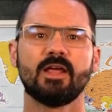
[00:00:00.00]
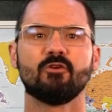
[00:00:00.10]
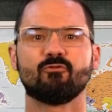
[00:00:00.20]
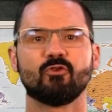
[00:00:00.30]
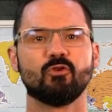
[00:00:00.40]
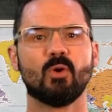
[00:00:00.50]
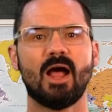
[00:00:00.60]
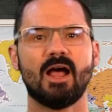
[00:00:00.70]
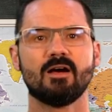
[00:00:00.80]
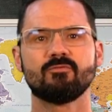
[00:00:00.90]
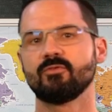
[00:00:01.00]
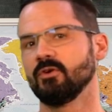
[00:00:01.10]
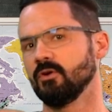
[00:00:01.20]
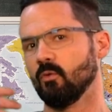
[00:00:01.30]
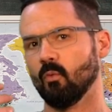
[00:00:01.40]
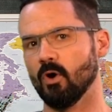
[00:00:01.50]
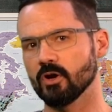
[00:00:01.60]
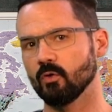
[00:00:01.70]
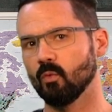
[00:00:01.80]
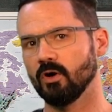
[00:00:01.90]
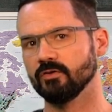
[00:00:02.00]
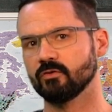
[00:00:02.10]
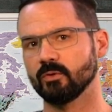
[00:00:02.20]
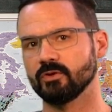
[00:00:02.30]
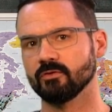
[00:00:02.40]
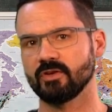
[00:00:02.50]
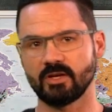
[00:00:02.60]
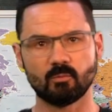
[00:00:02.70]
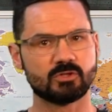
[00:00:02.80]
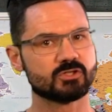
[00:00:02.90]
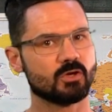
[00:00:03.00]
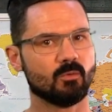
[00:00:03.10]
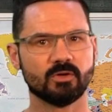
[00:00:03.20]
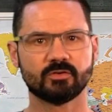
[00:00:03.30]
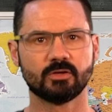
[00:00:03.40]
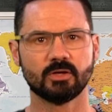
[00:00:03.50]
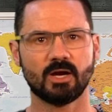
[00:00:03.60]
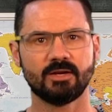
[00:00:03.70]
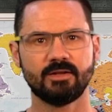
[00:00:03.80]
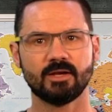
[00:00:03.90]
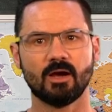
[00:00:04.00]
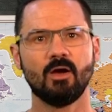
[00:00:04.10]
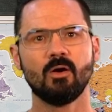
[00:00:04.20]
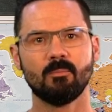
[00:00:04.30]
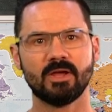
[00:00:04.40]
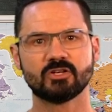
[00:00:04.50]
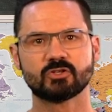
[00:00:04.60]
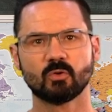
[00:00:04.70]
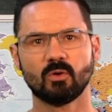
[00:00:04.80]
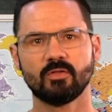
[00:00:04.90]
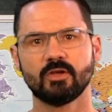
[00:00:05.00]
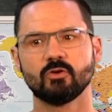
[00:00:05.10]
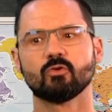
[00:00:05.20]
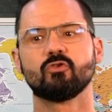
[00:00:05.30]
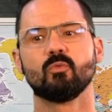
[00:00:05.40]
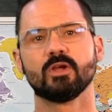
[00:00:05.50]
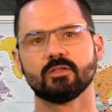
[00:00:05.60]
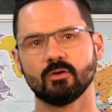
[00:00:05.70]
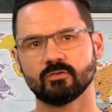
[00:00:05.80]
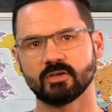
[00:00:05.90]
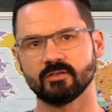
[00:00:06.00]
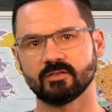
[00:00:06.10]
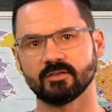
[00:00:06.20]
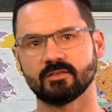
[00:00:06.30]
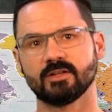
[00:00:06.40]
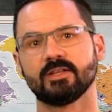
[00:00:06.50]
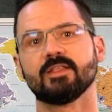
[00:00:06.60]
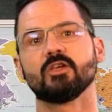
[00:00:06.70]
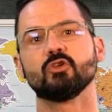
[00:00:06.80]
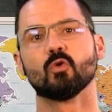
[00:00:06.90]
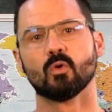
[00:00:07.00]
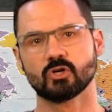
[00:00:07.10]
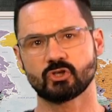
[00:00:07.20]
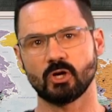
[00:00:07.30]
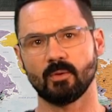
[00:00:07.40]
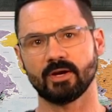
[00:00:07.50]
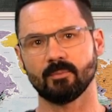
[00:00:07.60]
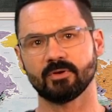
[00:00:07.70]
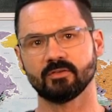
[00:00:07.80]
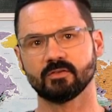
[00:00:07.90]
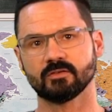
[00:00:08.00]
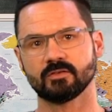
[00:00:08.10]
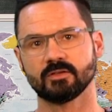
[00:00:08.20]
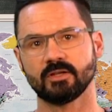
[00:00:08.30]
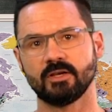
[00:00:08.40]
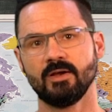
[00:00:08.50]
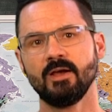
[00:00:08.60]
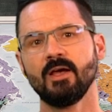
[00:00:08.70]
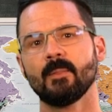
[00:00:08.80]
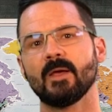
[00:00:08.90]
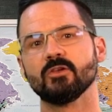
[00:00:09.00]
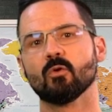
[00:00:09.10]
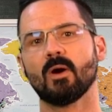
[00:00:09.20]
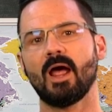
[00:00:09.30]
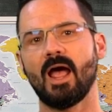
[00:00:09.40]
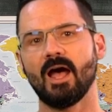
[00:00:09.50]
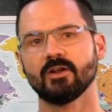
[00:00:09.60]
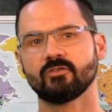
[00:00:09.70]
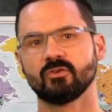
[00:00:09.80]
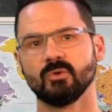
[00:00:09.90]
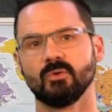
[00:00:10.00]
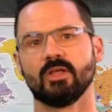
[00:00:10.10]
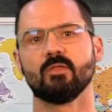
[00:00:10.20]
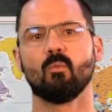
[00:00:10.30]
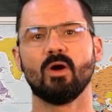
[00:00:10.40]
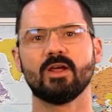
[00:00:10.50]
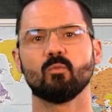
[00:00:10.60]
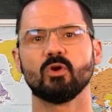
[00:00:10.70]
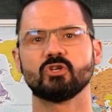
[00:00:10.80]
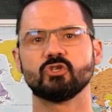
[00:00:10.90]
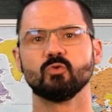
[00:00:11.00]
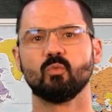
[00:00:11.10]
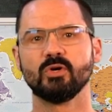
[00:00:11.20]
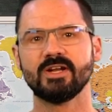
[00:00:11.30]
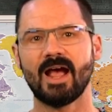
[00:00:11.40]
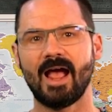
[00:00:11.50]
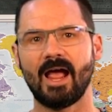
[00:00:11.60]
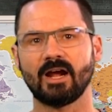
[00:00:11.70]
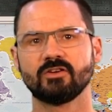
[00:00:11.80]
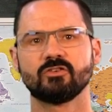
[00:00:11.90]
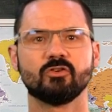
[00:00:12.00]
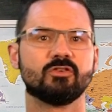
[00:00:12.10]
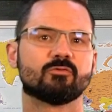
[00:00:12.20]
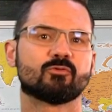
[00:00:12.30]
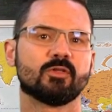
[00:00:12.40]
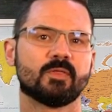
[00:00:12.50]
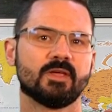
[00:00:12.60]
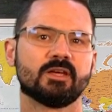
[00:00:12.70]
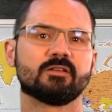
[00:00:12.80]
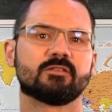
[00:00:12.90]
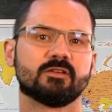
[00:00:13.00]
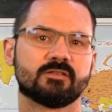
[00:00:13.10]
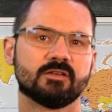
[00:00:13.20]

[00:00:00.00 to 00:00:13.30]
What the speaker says: If you have one-on-ones with your team, which is always a good idea, make sure that you're doing those consistently, that you're showing up consistently, that your attitude and the way in which you react to different things is